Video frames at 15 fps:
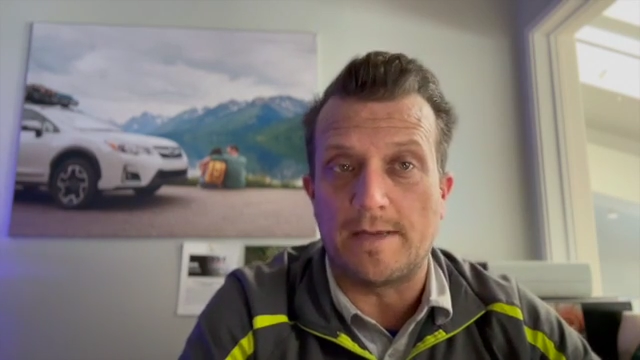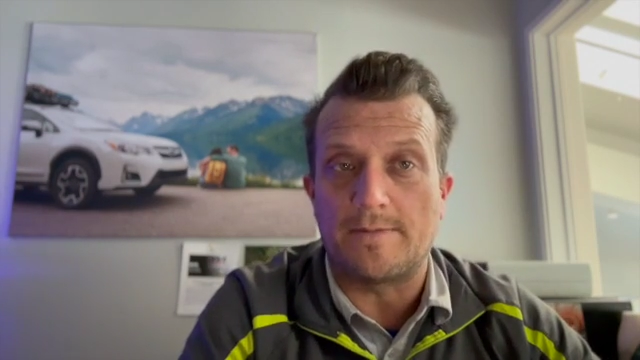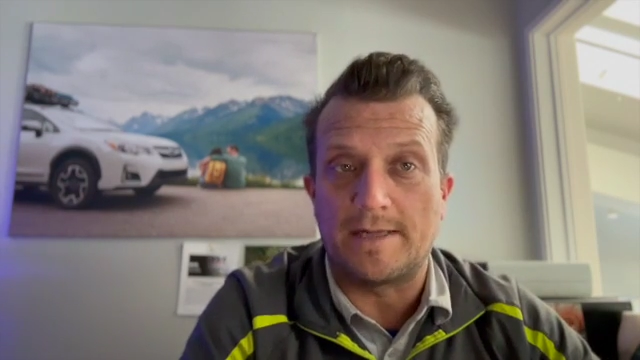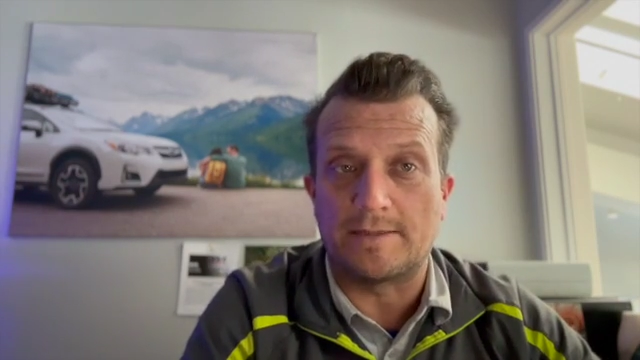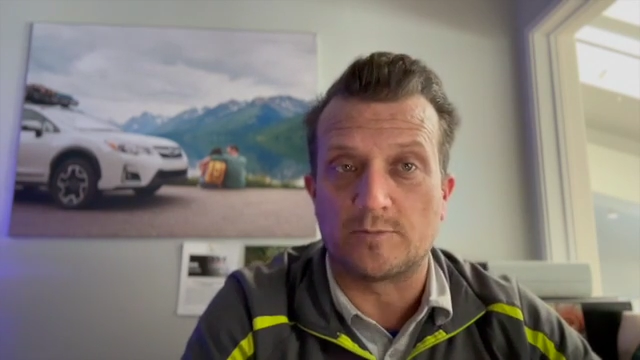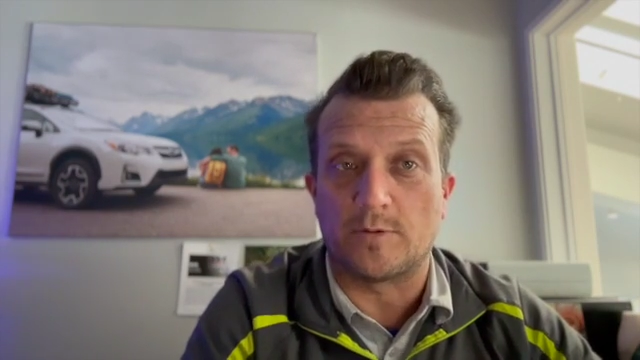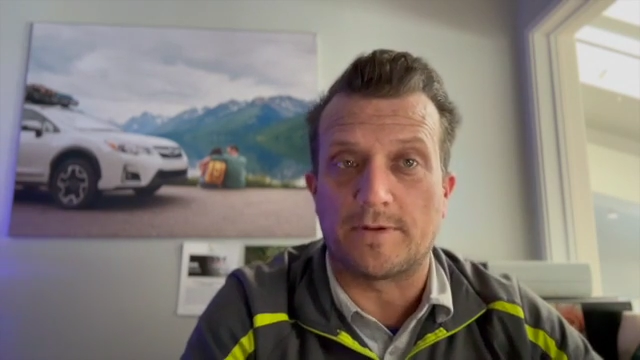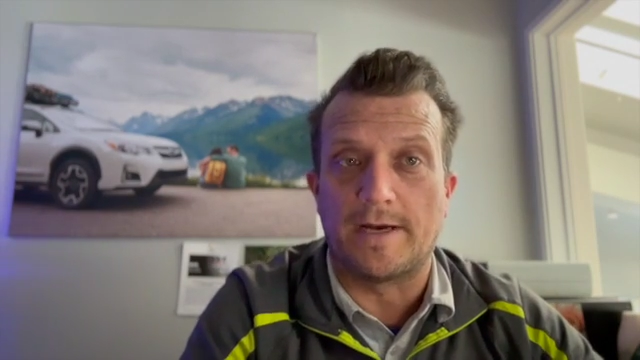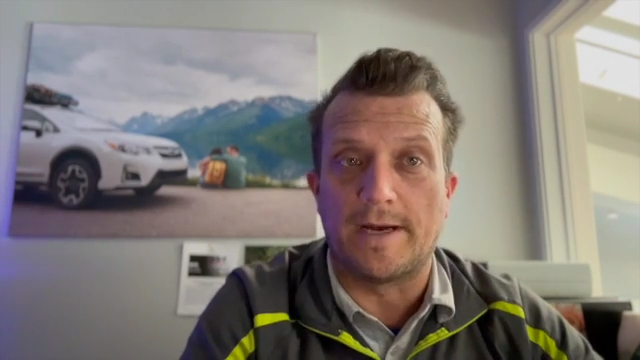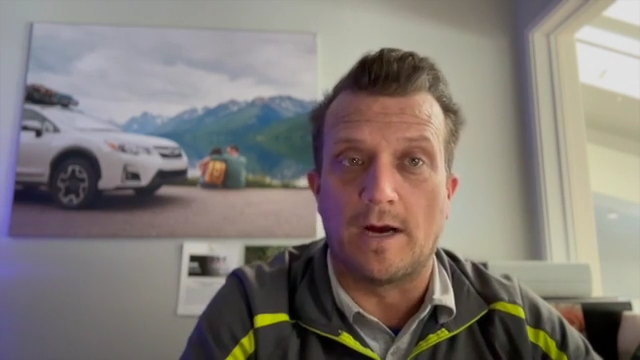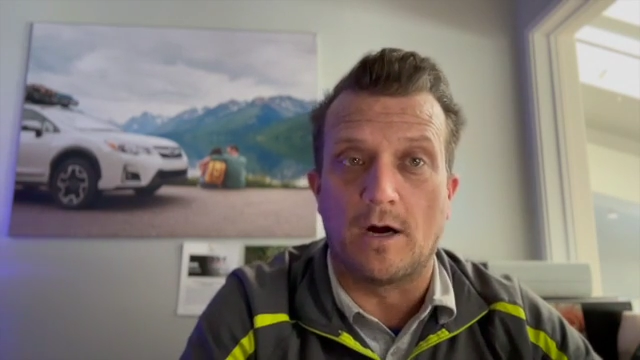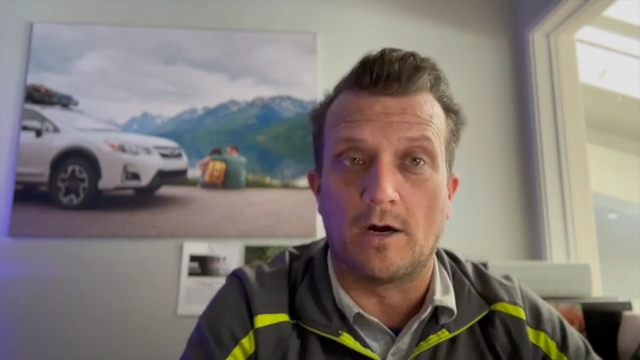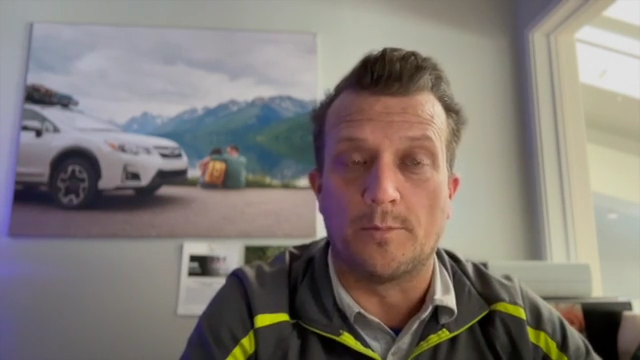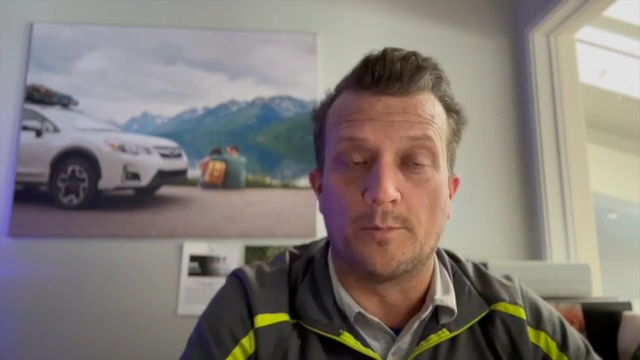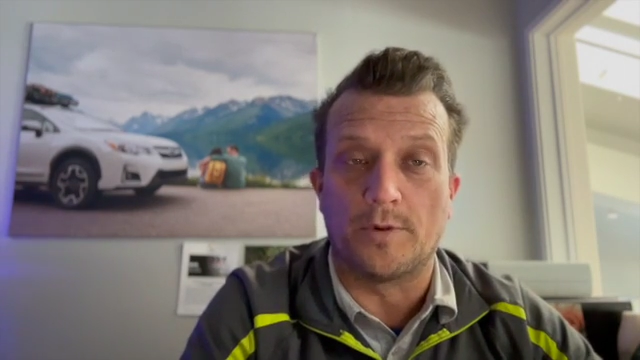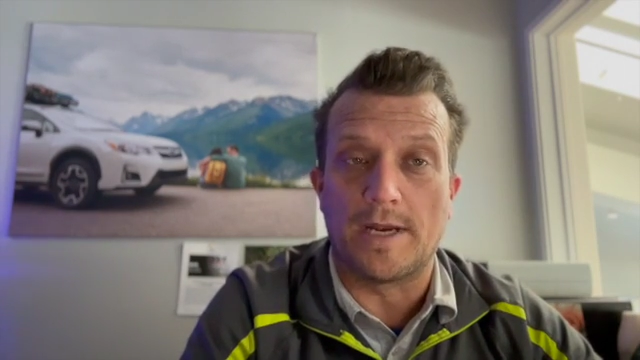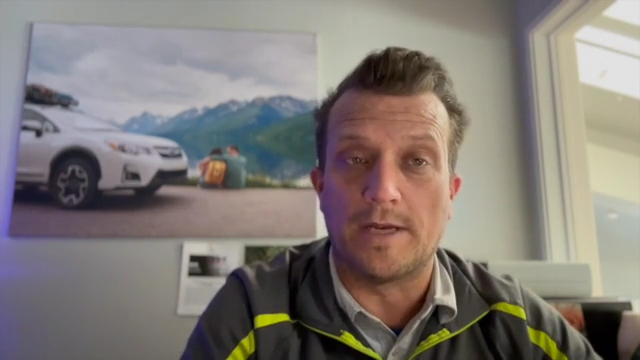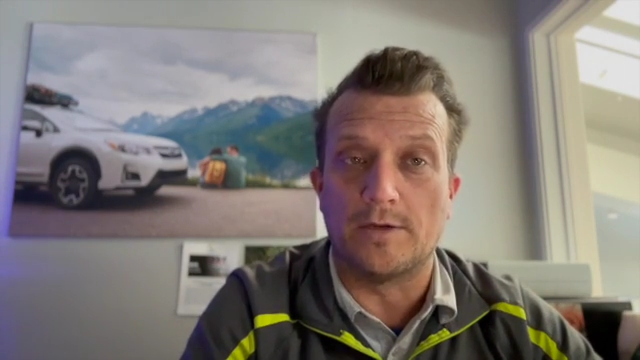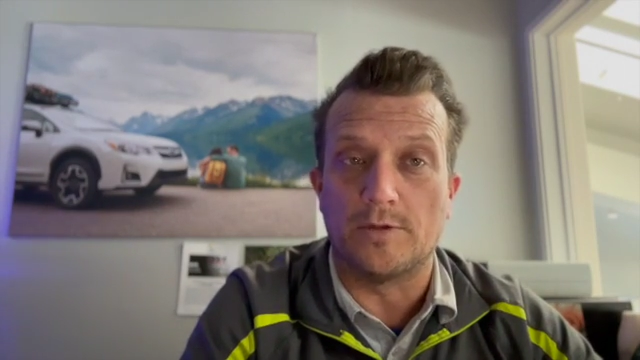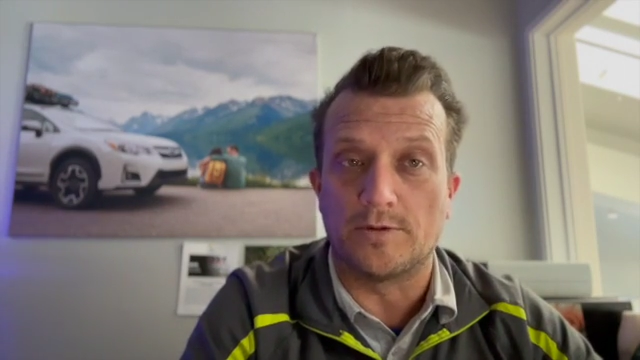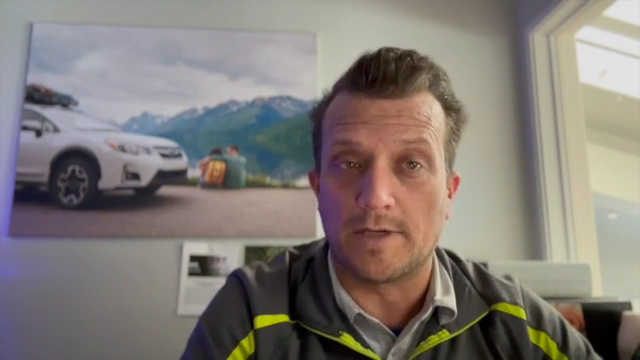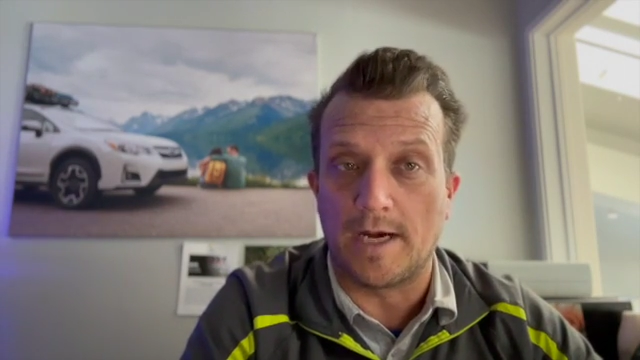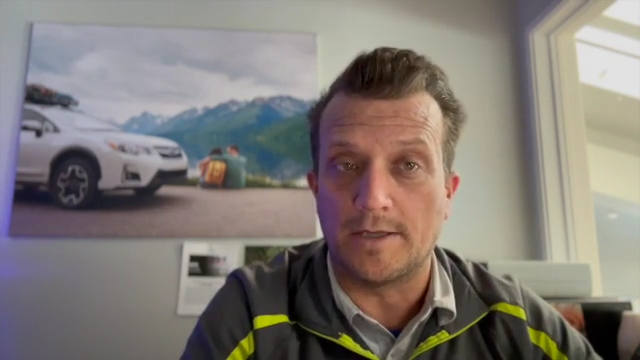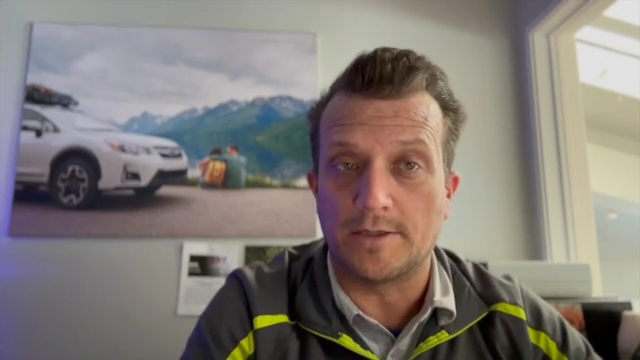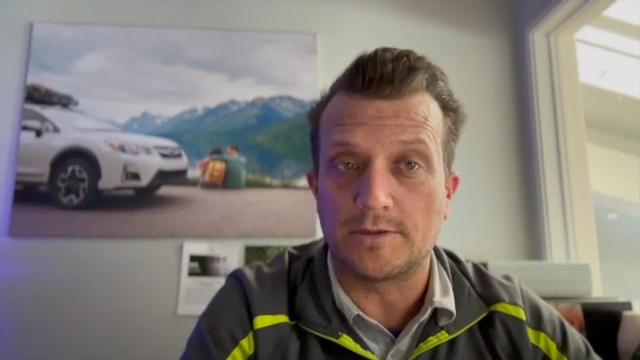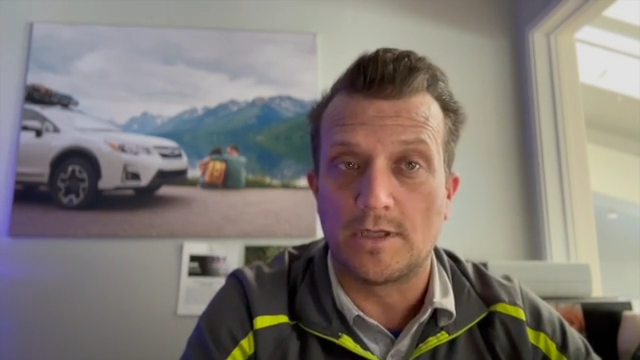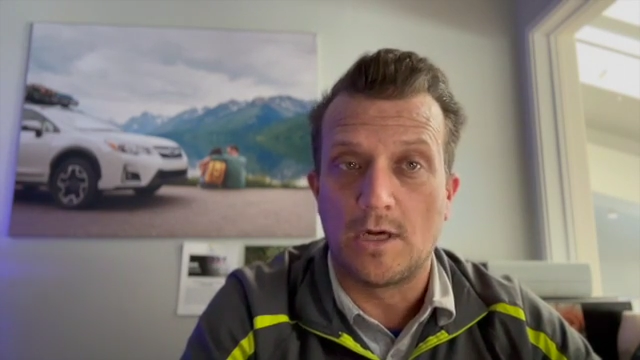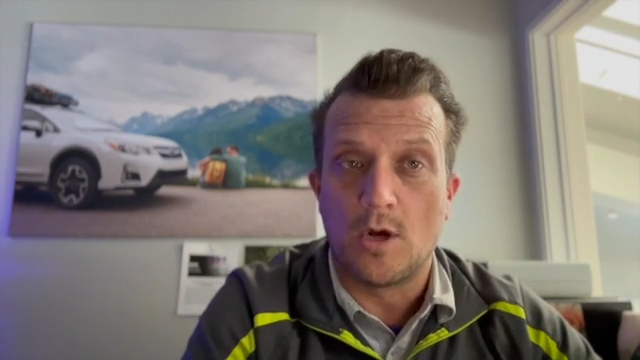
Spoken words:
That's what they are on brand new tires.